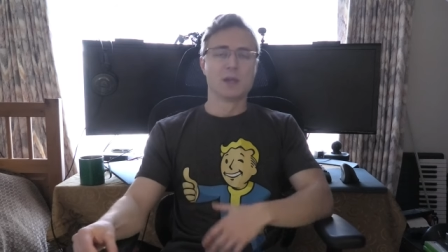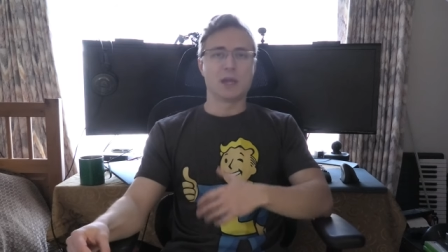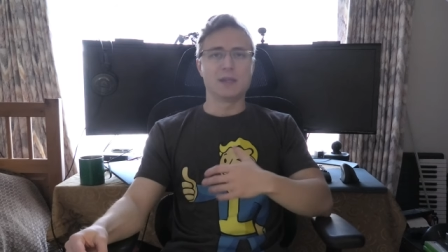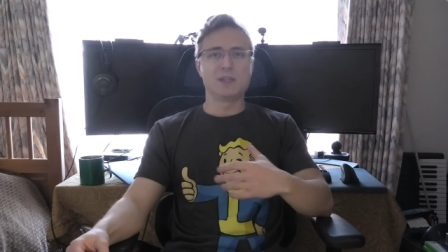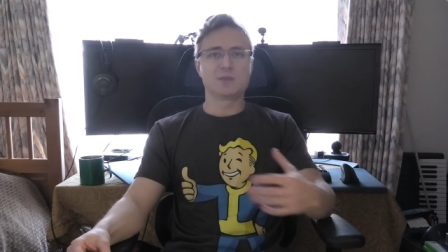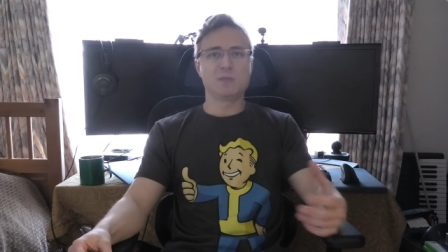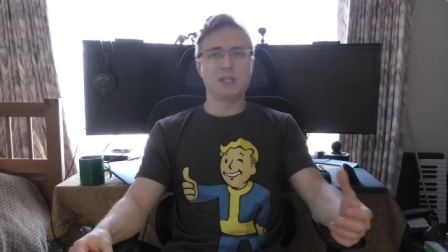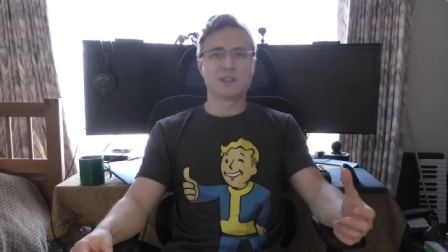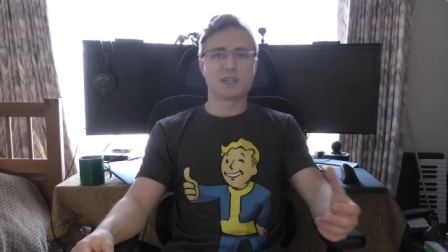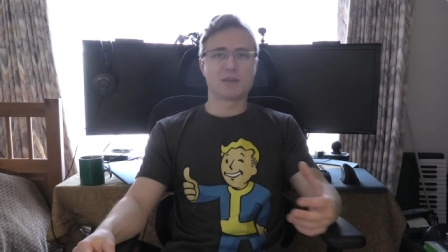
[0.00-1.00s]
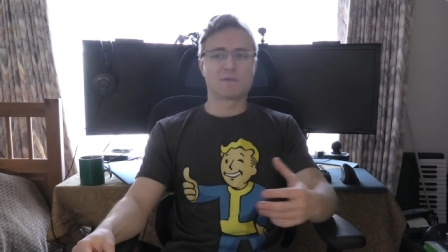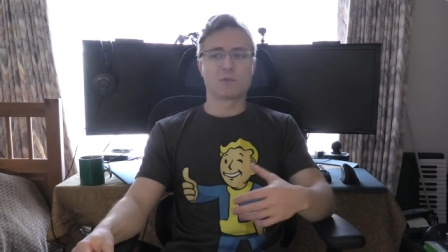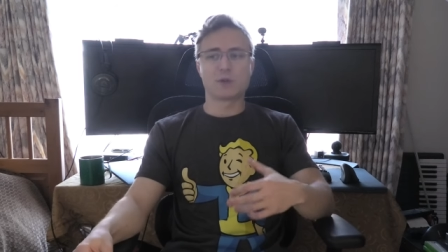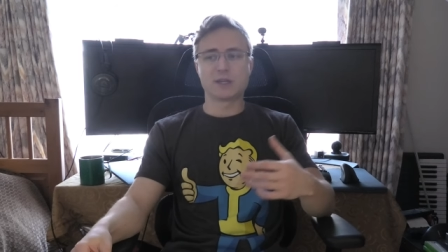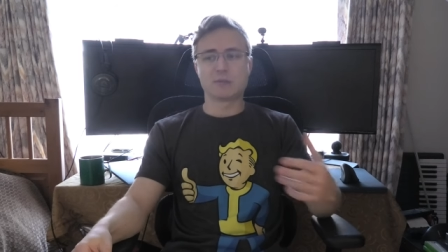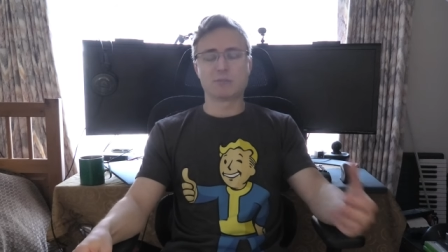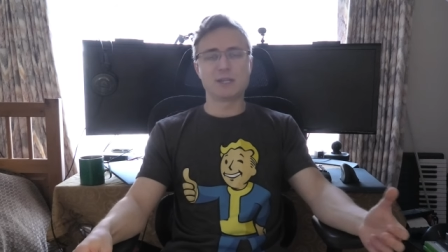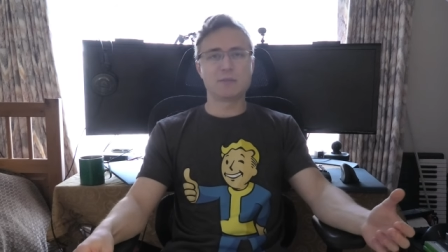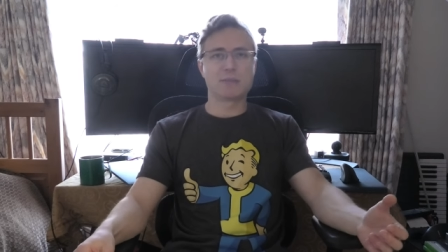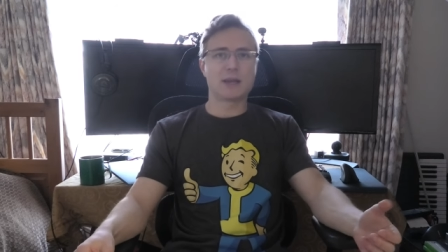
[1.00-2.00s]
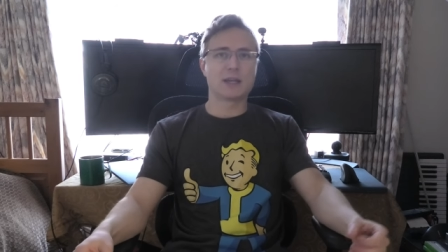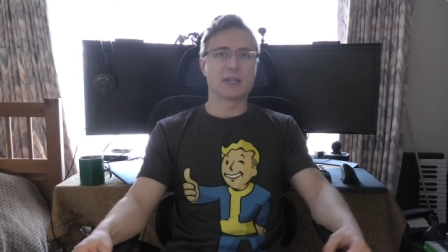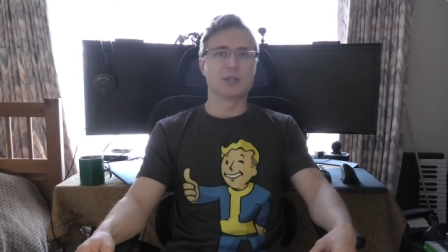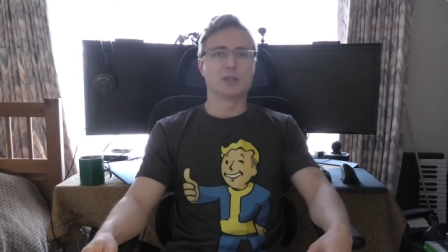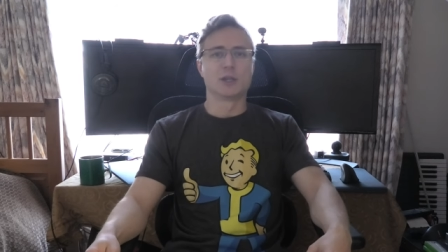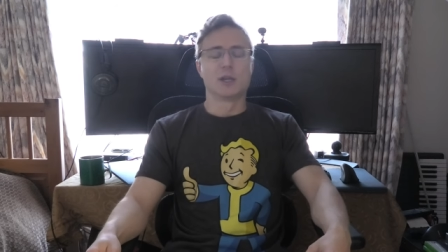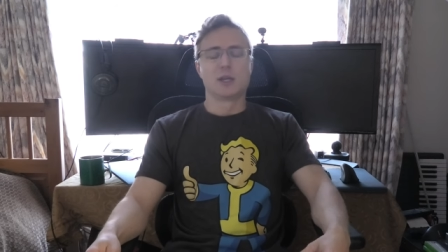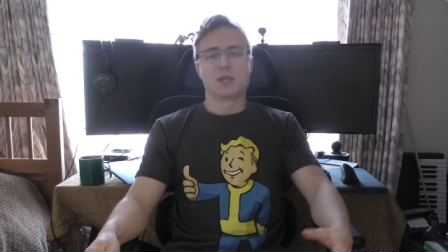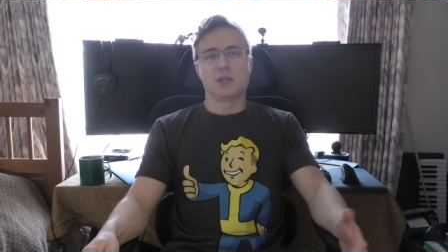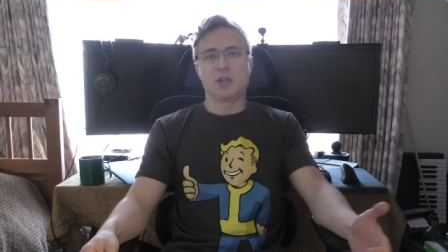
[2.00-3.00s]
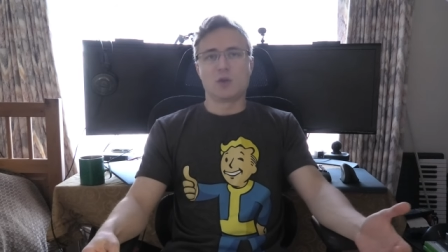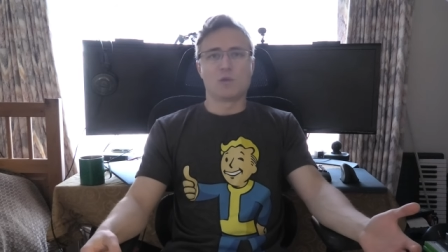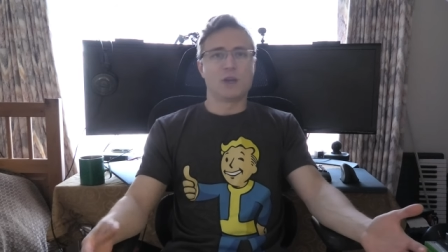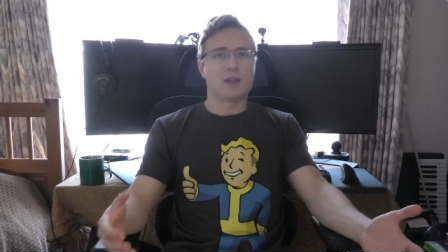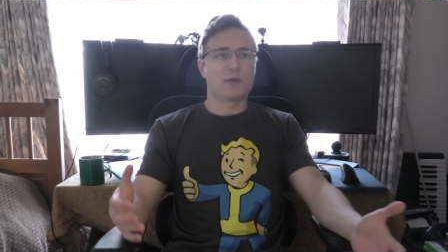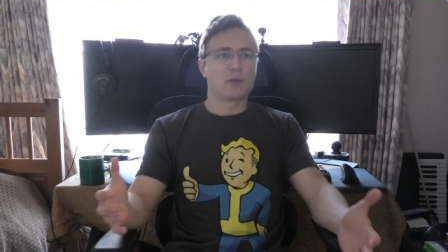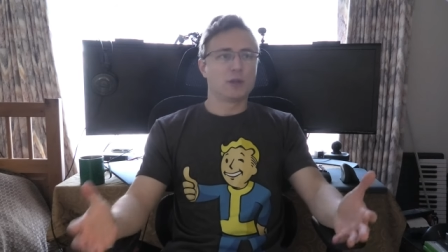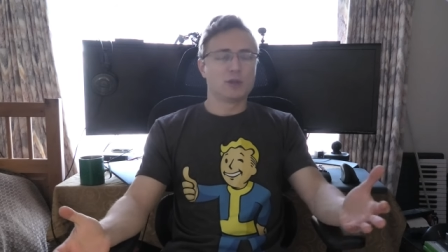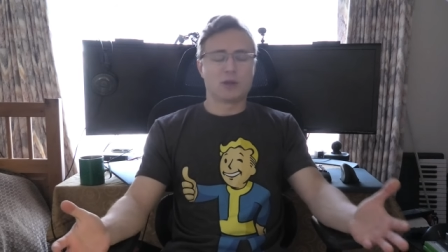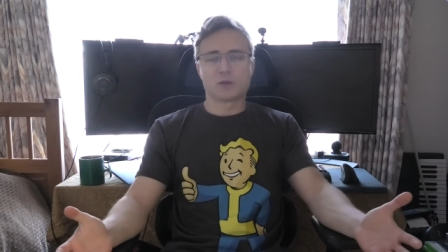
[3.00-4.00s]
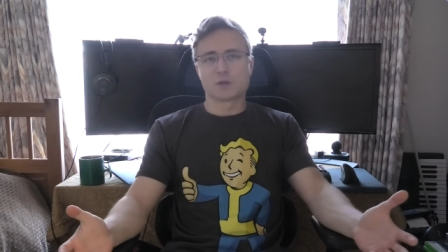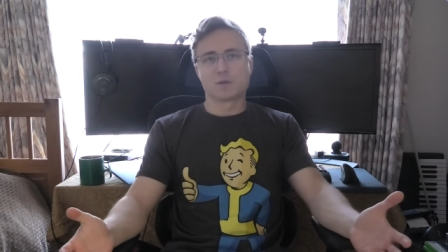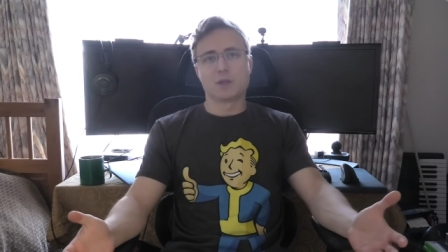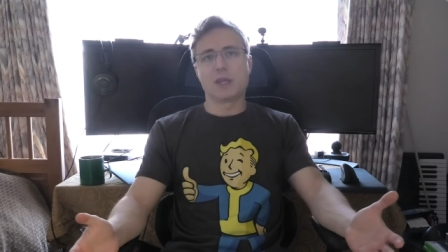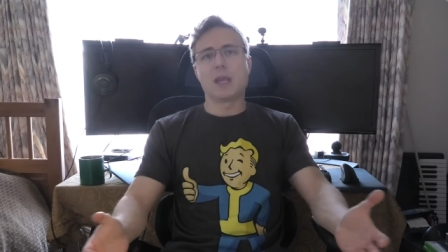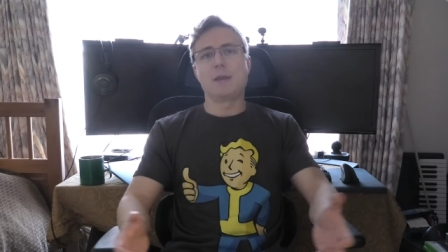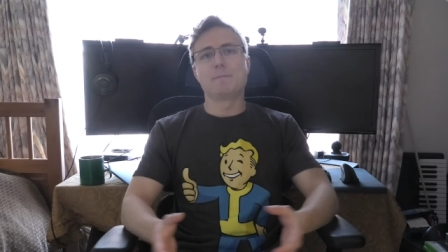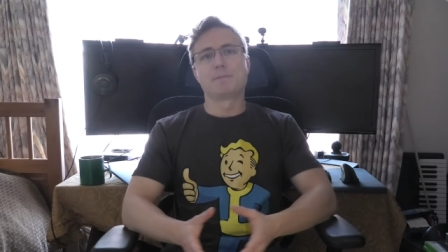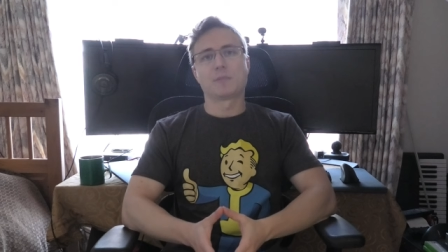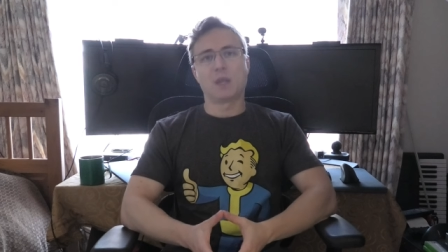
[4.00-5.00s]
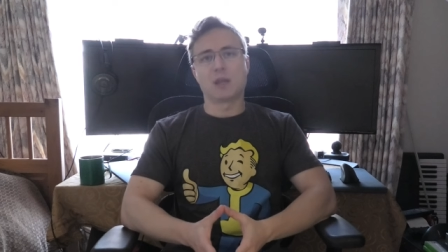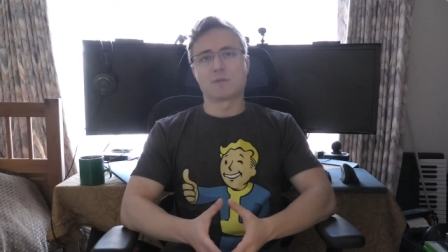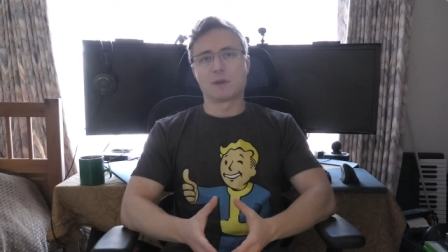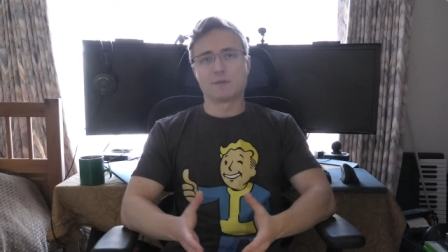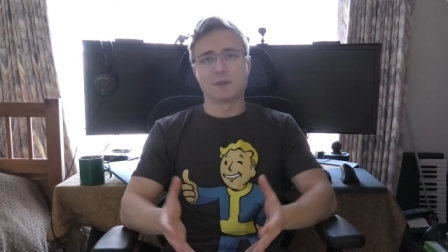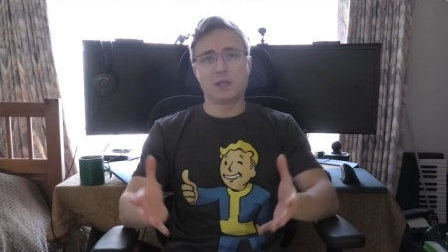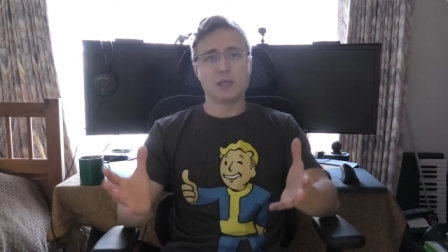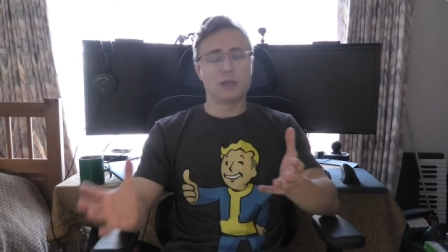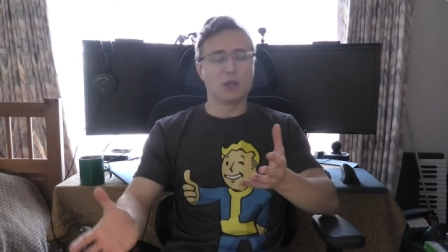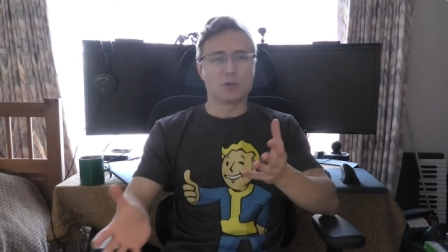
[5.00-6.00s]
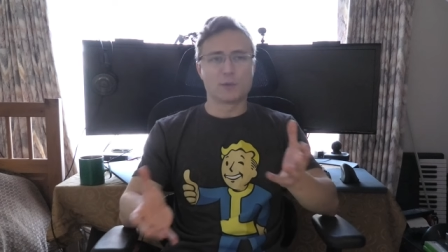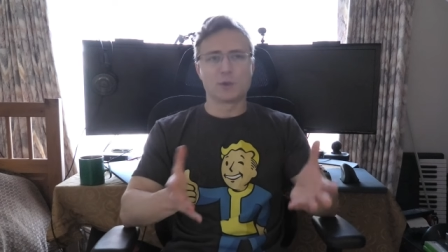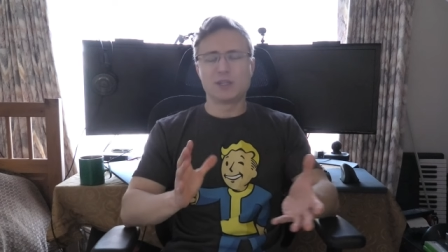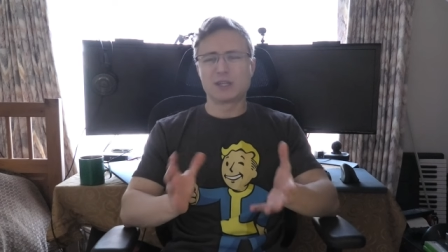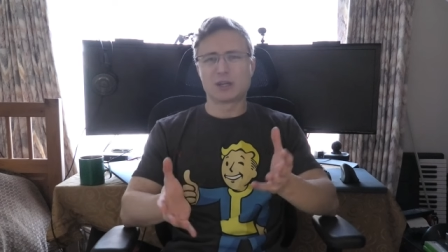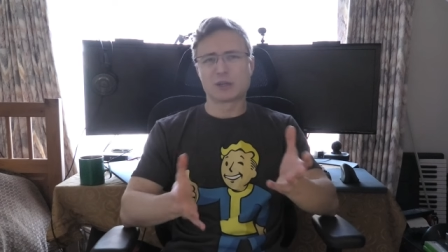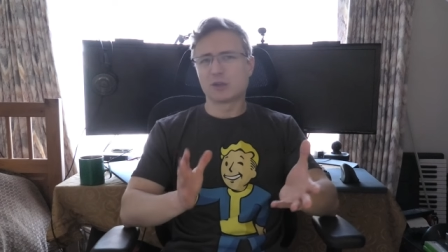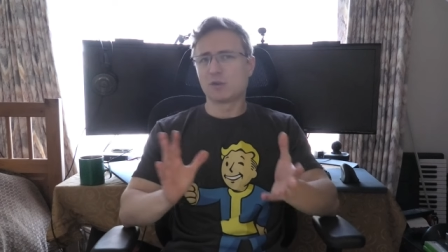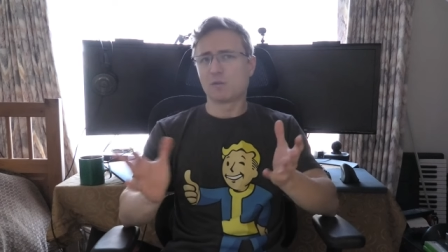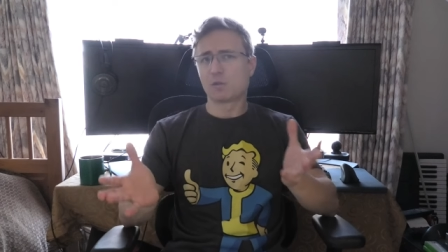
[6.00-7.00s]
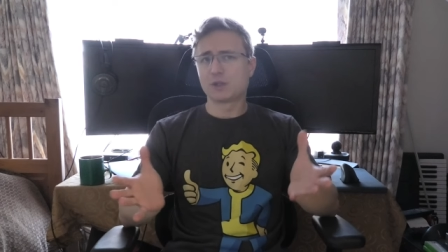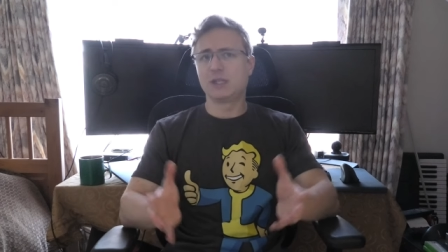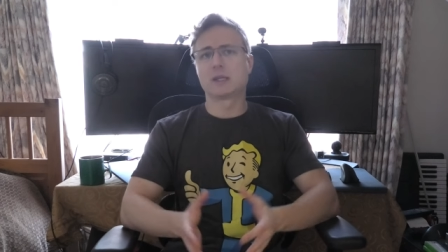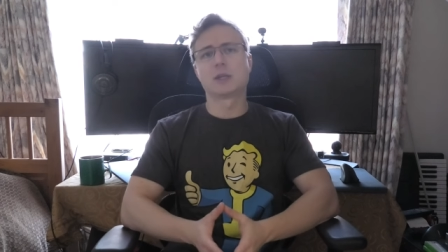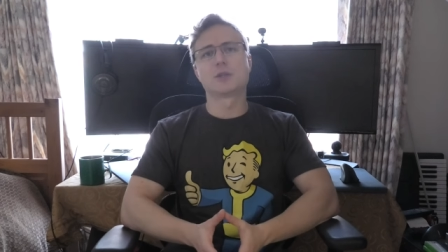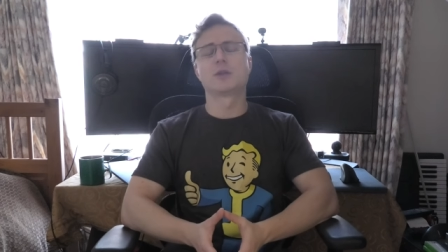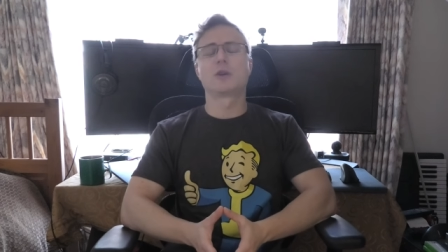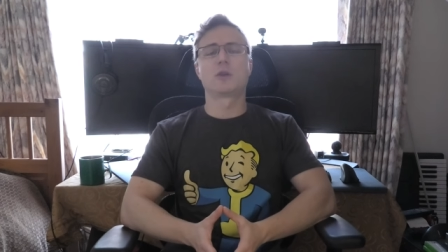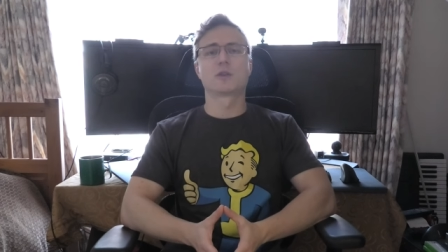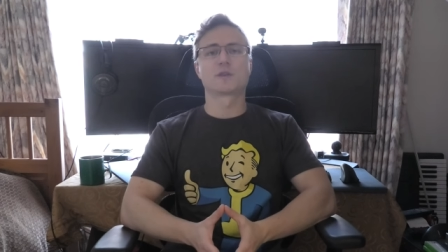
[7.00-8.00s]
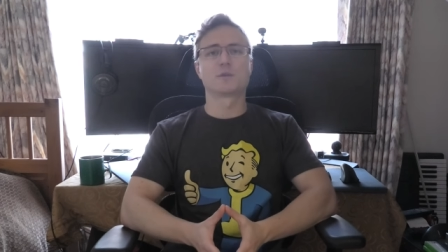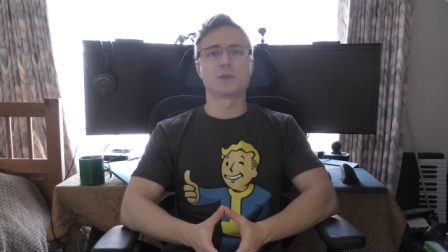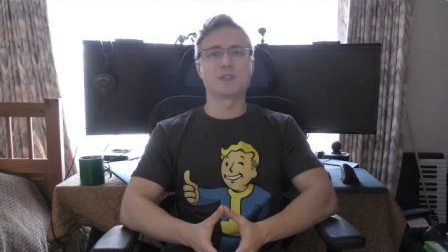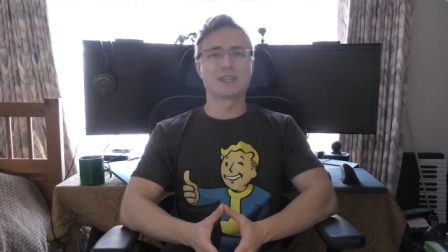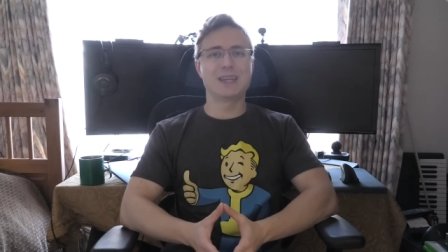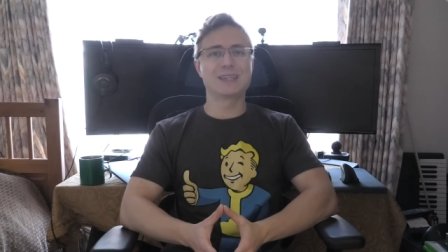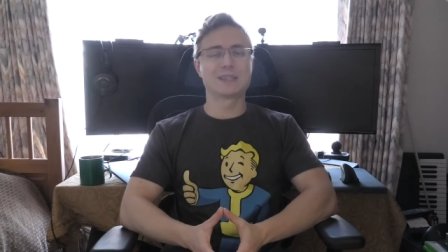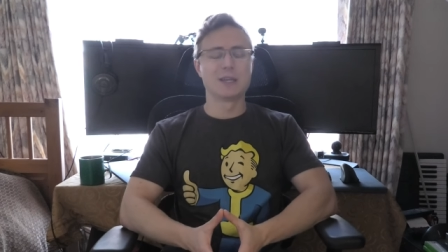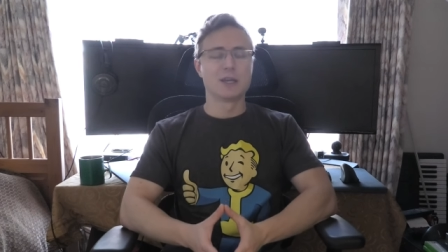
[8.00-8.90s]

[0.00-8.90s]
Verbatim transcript: And this means that for a complete package, you know, at $30 for the game and roughly, you know, $1,300 to $1,400 for this kit,